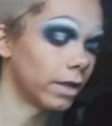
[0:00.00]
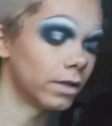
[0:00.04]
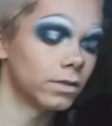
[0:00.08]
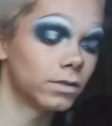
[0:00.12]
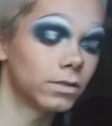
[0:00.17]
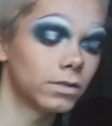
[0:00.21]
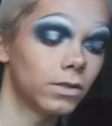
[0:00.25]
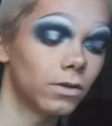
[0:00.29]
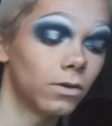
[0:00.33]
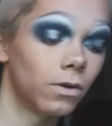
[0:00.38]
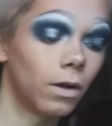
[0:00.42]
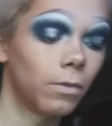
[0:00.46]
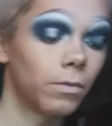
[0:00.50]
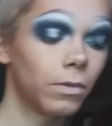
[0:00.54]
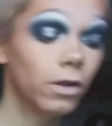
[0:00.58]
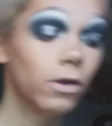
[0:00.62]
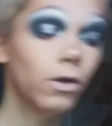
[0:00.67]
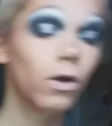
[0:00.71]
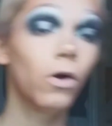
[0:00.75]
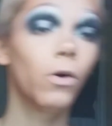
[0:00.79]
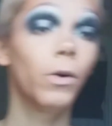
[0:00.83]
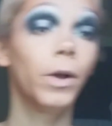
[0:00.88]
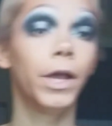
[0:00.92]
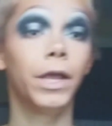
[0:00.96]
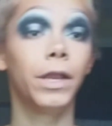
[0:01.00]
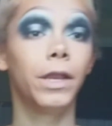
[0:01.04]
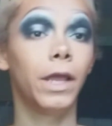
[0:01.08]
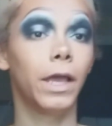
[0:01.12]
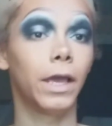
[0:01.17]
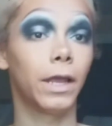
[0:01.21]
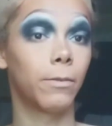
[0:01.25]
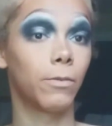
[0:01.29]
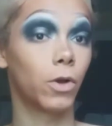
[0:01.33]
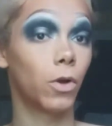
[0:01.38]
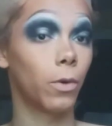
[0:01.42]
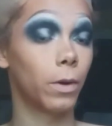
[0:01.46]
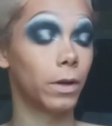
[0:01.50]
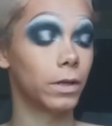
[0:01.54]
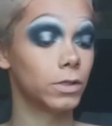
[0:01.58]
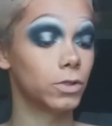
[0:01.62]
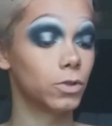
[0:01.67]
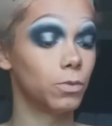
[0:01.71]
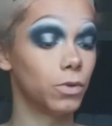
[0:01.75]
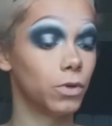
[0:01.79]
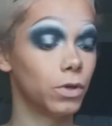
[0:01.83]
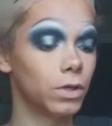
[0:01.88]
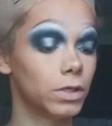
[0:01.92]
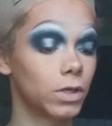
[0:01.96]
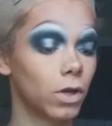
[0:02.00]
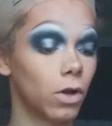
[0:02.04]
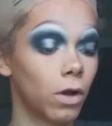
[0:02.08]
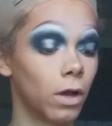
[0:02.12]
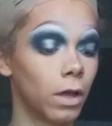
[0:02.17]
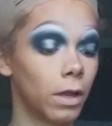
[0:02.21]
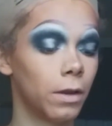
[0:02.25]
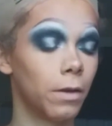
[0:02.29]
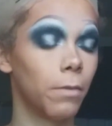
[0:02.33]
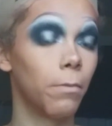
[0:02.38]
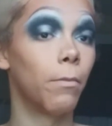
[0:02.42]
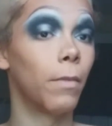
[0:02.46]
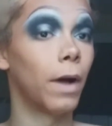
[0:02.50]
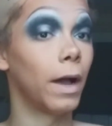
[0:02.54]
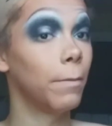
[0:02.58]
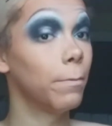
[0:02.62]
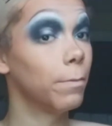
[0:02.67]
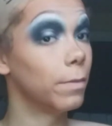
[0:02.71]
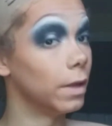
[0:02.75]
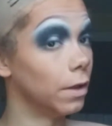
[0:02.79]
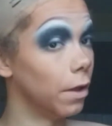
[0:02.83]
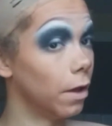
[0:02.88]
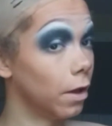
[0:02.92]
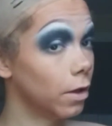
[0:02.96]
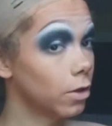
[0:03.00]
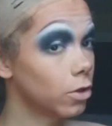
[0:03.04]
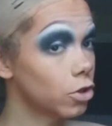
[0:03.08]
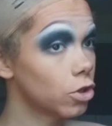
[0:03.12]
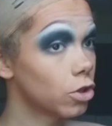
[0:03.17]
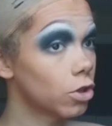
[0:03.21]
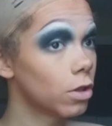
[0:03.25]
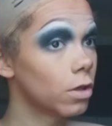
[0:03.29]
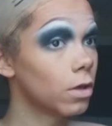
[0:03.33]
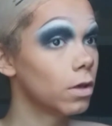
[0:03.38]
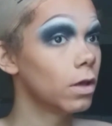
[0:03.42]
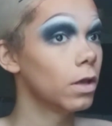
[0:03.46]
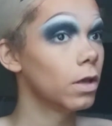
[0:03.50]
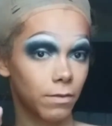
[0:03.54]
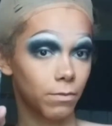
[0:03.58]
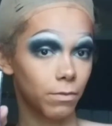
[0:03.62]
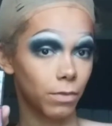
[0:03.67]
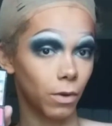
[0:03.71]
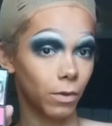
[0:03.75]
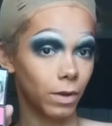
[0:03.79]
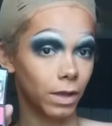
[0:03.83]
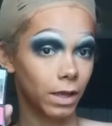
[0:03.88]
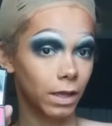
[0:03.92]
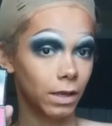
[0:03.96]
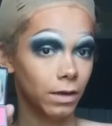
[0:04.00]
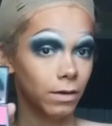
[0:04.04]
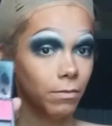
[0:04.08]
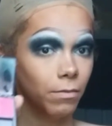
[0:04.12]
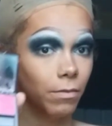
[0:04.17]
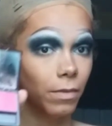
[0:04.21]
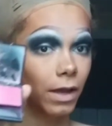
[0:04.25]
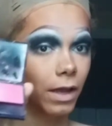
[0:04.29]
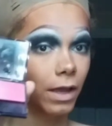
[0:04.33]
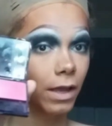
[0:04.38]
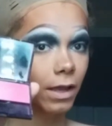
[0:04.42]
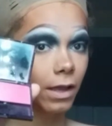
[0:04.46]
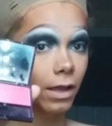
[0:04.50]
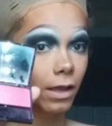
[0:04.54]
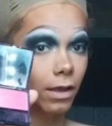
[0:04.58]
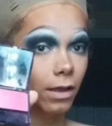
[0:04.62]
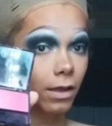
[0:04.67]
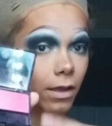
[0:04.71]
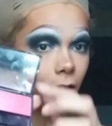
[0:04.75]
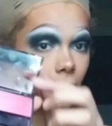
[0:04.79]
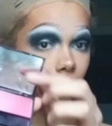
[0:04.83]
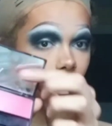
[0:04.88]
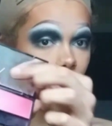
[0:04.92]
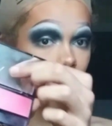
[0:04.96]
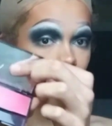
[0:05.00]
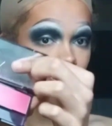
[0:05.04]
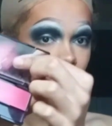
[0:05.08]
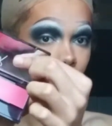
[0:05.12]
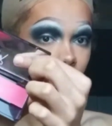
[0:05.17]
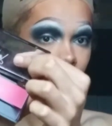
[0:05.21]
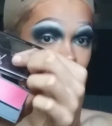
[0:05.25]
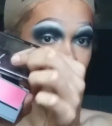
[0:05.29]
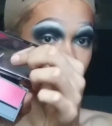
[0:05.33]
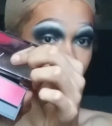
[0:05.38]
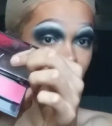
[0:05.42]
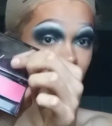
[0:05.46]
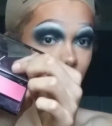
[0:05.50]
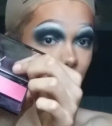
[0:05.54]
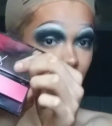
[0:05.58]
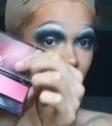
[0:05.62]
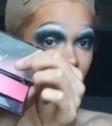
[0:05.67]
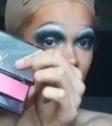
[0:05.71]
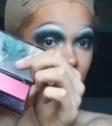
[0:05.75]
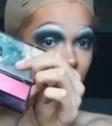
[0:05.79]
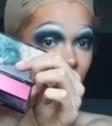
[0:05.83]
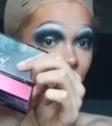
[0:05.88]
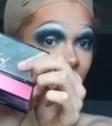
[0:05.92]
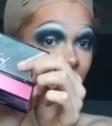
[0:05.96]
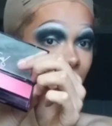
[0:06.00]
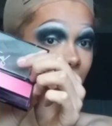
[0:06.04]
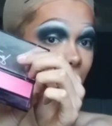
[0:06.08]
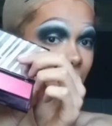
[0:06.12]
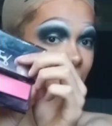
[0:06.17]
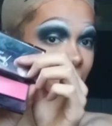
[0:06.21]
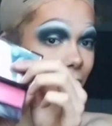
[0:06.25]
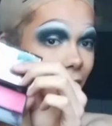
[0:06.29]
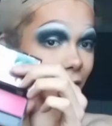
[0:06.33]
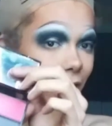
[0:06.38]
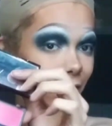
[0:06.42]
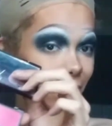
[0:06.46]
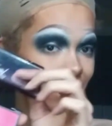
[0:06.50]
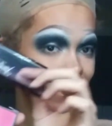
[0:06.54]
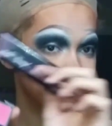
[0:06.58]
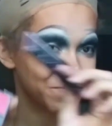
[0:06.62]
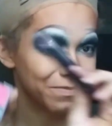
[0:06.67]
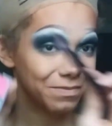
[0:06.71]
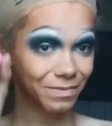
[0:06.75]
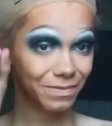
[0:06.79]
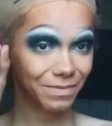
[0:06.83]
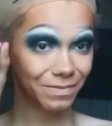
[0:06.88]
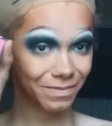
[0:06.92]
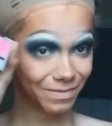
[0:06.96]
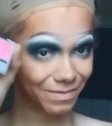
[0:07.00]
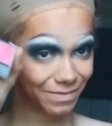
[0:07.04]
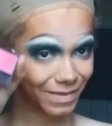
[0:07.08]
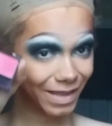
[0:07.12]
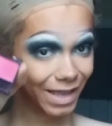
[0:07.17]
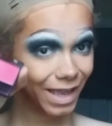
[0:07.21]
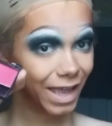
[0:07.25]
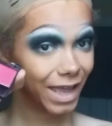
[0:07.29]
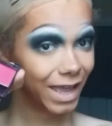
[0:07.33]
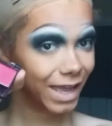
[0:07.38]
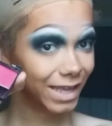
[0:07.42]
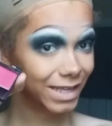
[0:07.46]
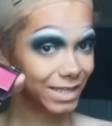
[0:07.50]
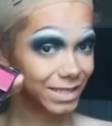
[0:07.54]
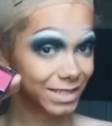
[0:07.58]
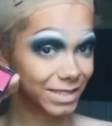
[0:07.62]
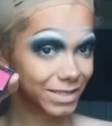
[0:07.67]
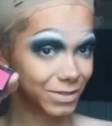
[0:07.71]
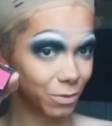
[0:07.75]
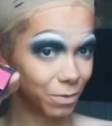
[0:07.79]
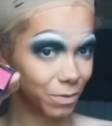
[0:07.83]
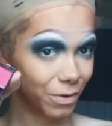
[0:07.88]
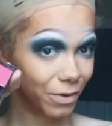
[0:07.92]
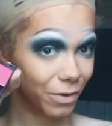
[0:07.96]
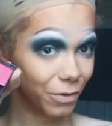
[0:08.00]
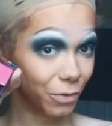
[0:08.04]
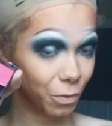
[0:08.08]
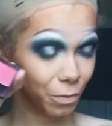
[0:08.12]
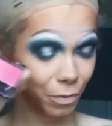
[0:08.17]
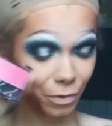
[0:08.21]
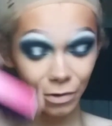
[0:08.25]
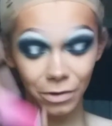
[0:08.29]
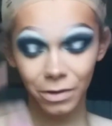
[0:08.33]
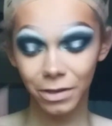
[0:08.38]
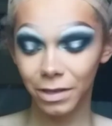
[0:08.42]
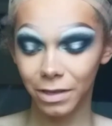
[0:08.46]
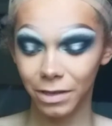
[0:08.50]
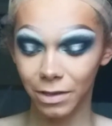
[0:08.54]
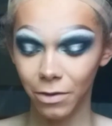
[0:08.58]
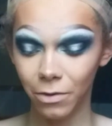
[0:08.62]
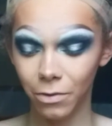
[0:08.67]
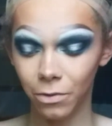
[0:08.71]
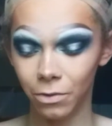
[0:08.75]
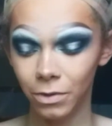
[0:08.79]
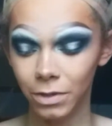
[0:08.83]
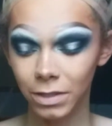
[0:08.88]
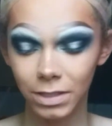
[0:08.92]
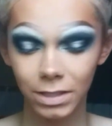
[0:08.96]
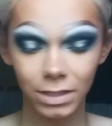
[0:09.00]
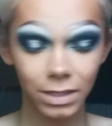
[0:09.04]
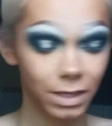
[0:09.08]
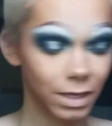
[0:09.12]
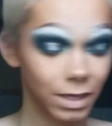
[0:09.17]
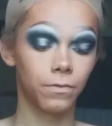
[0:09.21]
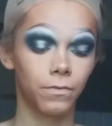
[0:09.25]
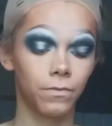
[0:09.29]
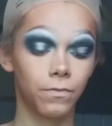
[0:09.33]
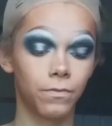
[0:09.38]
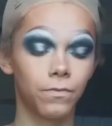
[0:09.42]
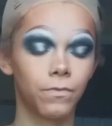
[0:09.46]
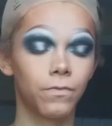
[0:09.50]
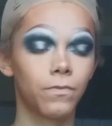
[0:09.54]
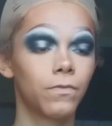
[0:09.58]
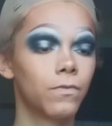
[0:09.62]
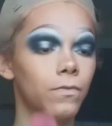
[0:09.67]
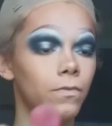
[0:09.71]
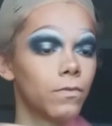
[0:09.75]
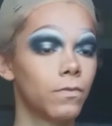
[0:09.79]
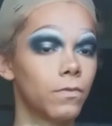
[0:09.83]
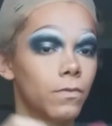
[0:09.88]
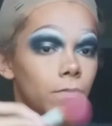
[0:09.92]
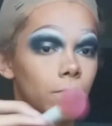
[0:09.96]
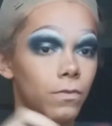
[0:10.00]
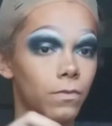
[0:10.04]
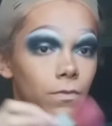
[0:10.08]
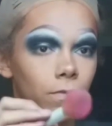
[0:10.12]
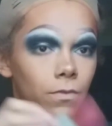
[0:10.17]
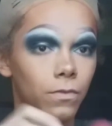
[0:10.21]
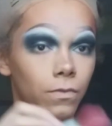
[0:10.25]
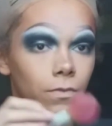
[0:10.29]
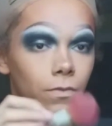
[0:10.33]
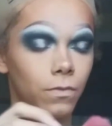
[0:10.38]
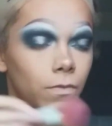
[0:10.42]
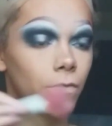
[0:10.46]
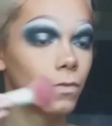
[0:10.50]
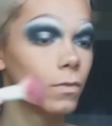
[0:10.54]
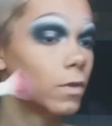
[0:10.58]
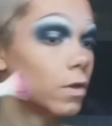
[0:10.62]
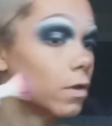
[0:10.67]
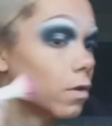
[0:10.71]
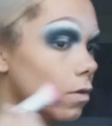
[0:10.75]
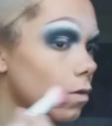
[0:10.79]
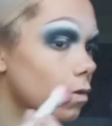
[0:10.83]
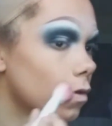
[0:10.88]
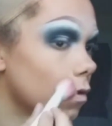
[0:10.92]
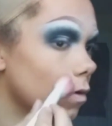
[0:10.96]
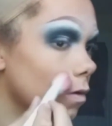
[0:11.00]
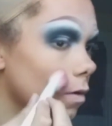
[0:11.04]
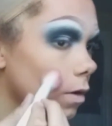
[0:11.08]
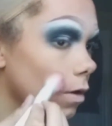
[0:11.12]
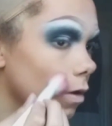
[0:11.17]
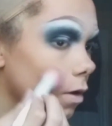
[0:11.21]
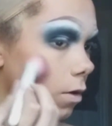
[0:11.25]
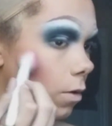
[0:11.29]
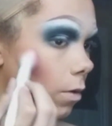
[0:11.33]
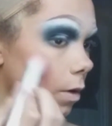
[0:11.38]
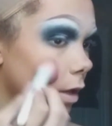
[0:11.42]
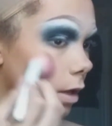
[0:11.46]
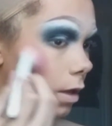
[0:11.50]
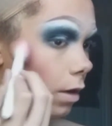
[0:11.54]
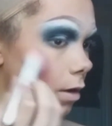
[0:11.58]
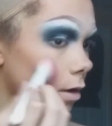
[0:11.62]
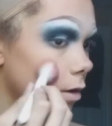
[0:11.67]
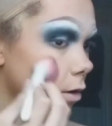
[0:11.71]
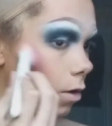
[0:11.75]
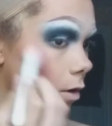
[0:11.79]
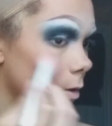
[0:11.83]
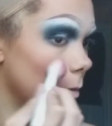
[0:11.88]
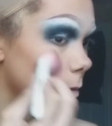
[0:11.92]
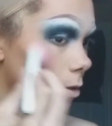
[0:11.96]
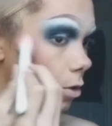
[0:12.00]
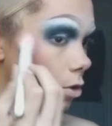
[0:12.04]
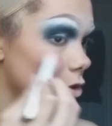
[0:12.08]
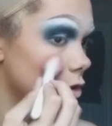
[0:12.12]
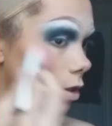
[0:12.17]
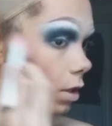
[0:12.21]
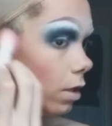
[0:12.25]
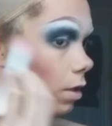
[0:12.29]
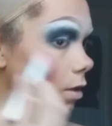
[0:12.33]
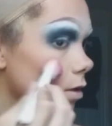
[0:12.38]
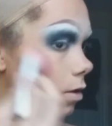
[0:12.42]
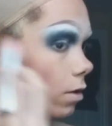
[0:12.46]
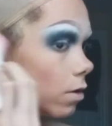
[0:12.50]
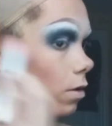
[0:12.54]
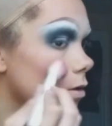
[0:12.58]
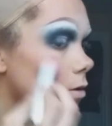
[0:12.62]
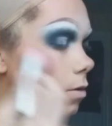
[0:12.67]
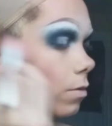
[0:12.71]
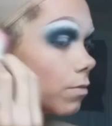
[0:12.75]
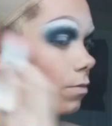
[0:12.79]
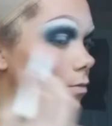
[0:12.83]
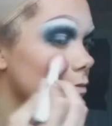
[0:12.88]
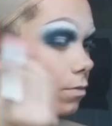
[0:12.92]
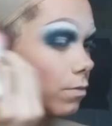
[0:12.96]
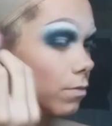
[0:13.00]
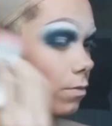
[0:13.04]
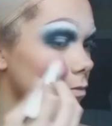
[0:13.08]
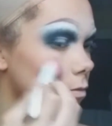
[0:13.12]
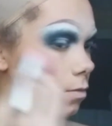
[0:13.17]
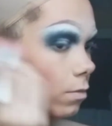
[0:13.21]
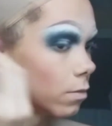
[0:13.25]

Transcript: Okay, so I'm gonna go in and I'm going to put on my blush. It's broken, but like the mirror's broken, but it's super uber cute. So I'm gonna go in on the cheek